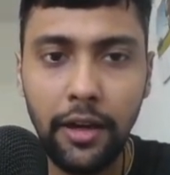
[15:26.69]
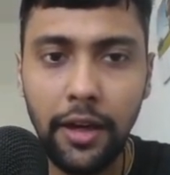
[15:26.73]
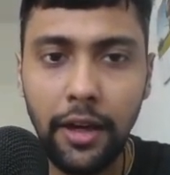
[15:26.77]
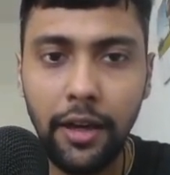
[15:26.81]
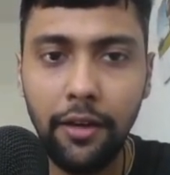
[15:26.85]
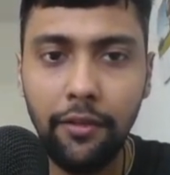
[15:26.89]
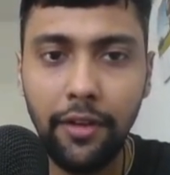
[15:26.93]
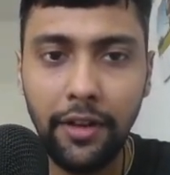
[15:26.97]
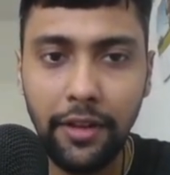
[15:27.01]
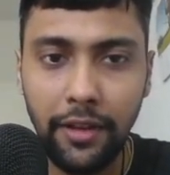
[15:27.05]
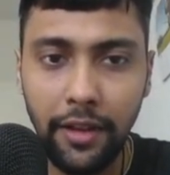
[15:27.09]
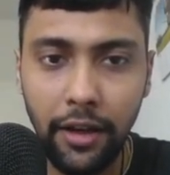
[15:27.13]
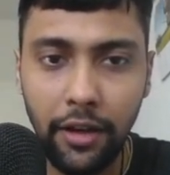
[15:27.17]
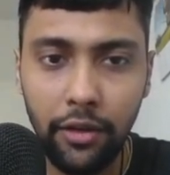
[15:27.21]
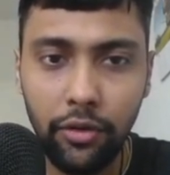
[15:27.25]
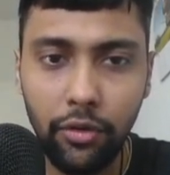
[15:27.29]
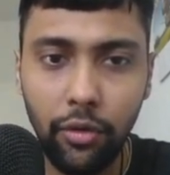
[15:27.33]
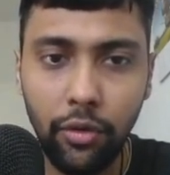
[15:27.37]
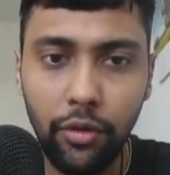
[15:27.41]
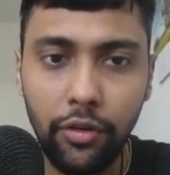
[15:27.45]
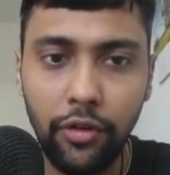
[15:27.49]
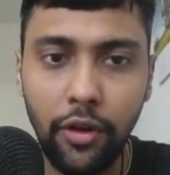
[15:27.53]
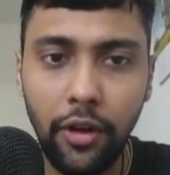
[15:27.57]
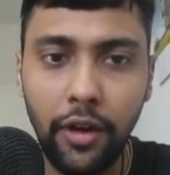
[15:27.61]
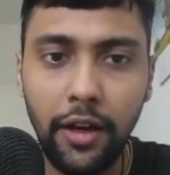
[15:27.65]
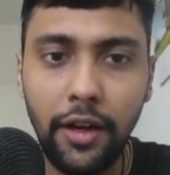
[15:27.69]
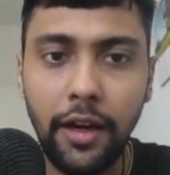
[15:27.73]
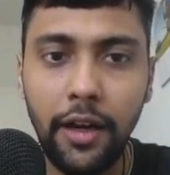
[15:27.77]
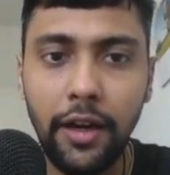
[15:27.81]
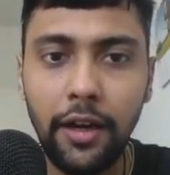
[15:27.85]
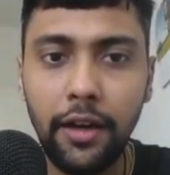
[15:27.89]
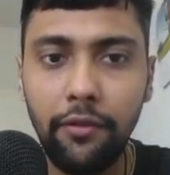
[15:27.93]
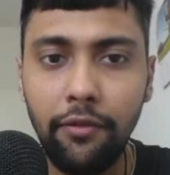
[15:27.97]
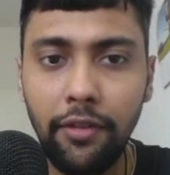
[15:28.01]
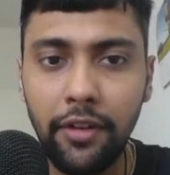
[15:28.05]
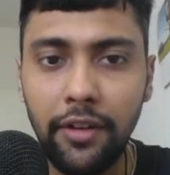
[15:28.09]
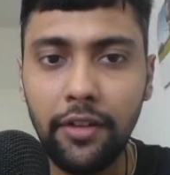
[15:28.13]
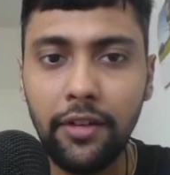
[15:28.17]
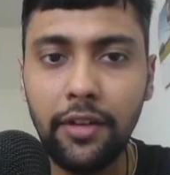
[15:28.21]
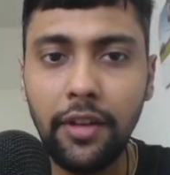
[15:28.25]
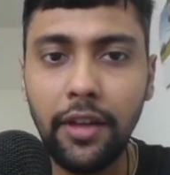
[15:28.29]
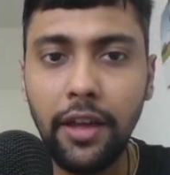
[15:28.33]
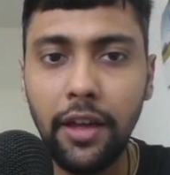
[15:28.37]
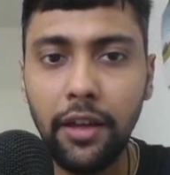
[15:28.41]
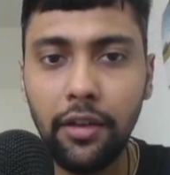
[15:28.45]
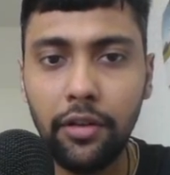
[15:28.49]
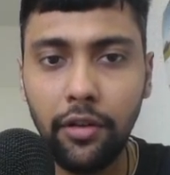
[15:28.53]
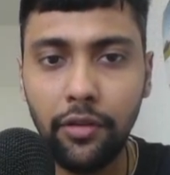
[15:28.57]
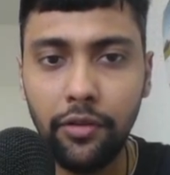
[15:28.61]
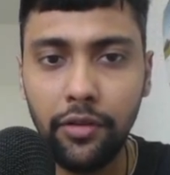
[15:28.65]
Like when there is no join date, which is the
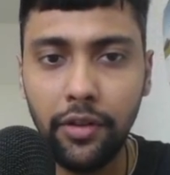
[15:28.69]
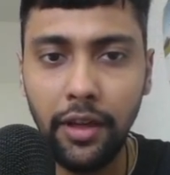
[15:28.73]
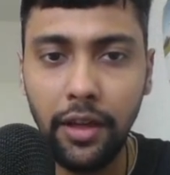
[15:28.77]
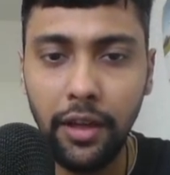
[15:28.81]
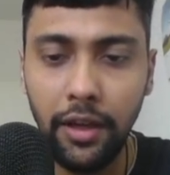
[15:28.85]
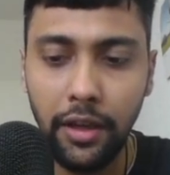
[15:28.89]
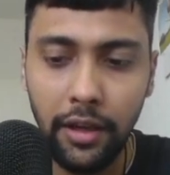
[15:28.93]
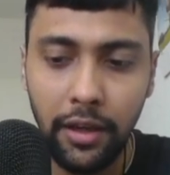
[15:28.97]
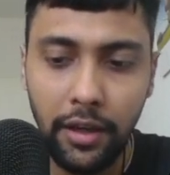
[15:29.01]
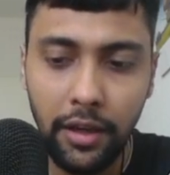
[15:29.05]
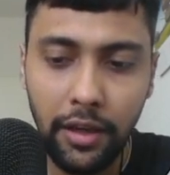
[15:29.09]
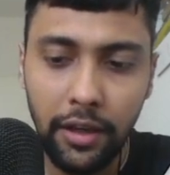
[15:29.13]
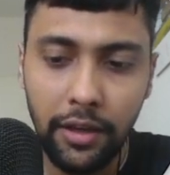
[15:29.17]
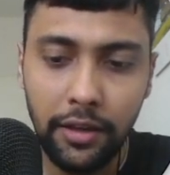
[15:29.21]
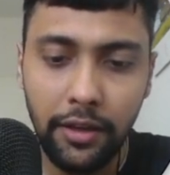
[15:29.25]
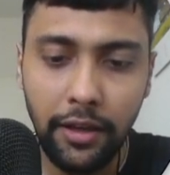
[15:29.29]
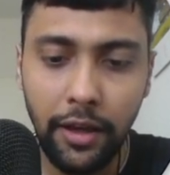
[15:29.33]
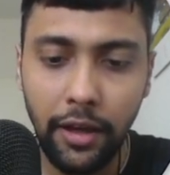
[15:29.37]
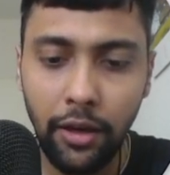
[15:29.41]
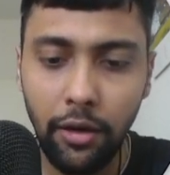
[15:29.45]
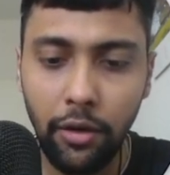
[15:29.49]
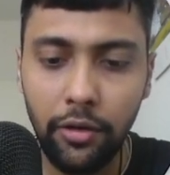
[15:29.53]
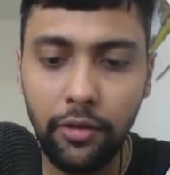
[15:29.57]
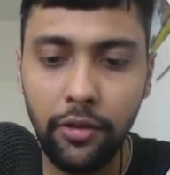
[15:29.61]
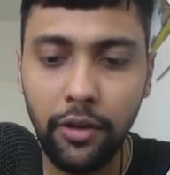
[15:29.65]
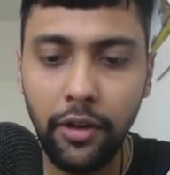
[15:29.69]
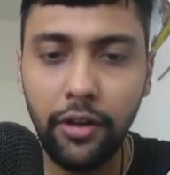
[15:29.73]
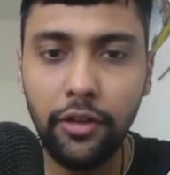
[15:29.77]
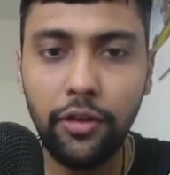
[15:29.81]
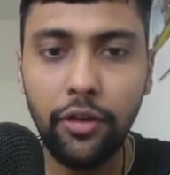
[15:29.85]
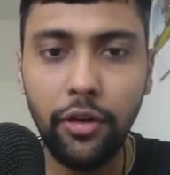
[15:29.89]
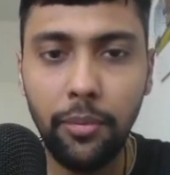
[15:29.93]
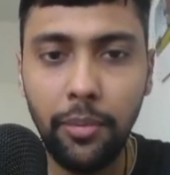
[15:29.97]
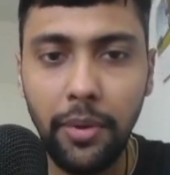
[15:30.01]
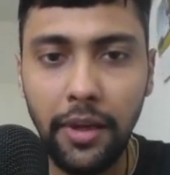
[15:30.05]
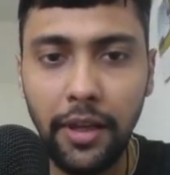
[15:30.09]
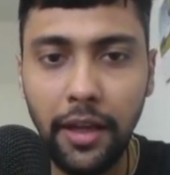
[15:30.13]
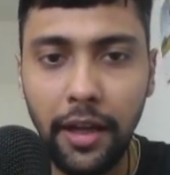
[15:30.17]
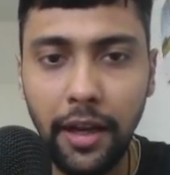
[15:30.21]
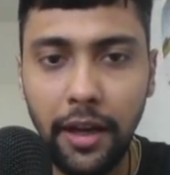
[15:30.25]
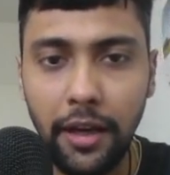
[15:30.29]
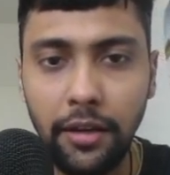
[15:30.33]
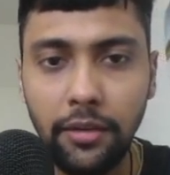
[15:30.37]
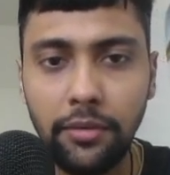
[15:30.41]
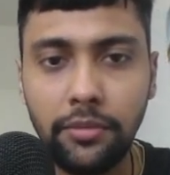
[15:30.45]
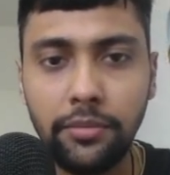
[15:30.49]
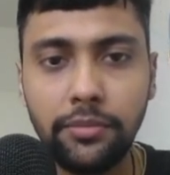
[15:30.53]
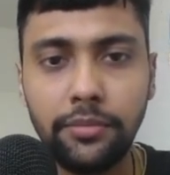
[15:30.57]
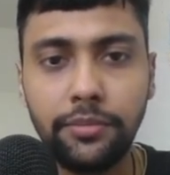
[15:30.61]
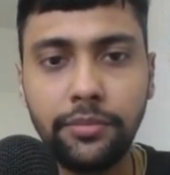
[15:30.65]
case of C, then also it should be
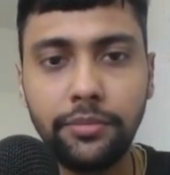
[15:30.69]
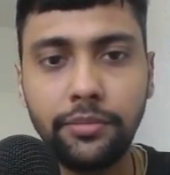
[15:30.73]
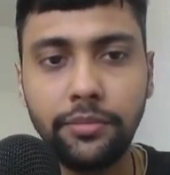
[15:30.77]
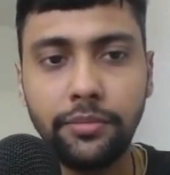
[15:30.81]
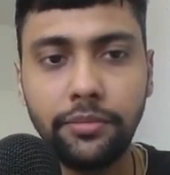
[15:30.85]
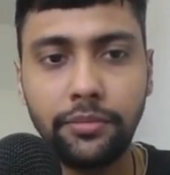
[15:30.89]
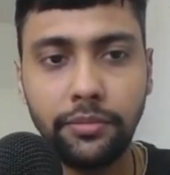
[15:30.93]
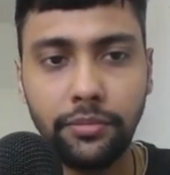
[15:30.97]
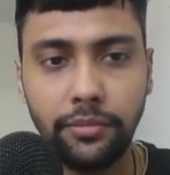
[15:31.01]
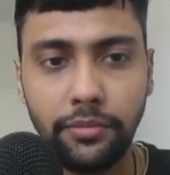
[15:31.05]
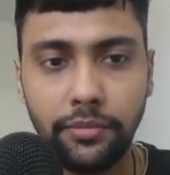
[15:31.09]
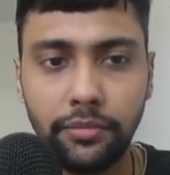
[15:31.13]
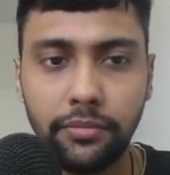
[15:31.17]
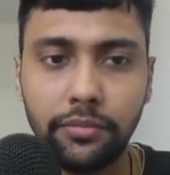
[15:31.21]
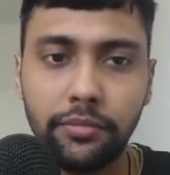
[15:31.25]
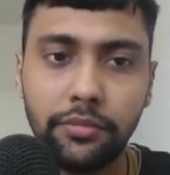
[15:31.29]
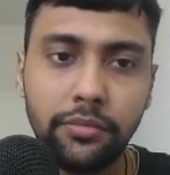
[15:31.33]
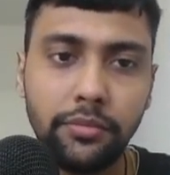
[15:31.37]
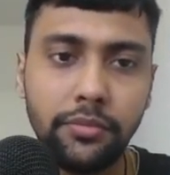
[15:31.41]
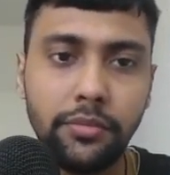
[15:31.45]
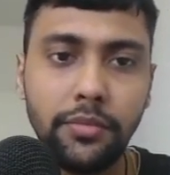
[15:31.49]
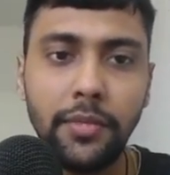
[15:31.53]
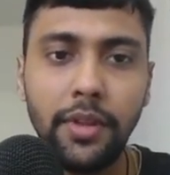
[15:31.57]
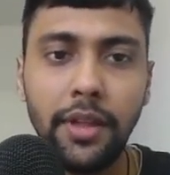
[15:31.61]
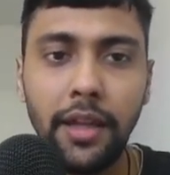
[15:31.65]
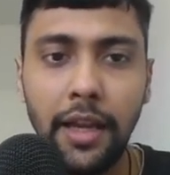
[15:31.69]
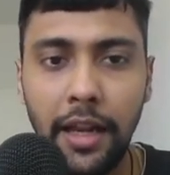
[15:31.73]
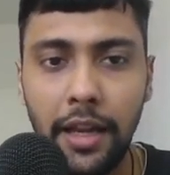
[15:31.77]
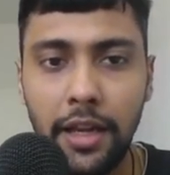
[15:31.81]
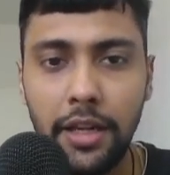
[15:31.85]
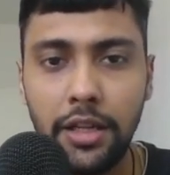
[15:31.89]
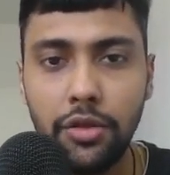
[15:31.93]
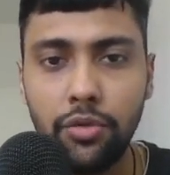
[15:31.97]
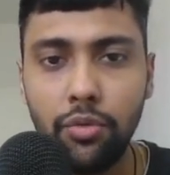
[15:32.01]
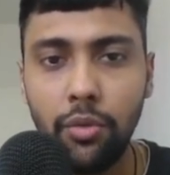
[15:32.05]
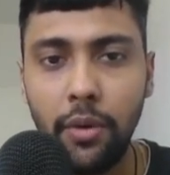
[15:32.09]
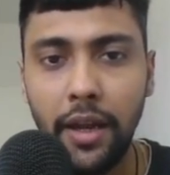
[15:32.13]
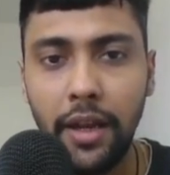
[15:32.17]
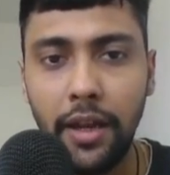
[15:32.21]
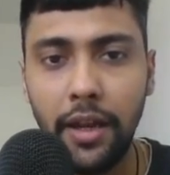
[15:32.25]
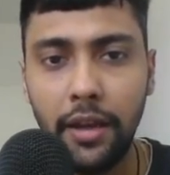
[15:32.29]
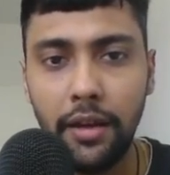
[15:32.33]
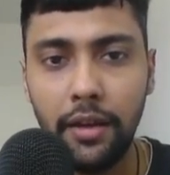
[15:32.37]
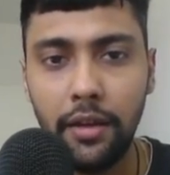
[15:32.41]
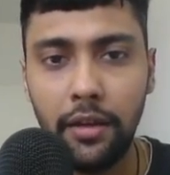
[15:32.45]
n, else why.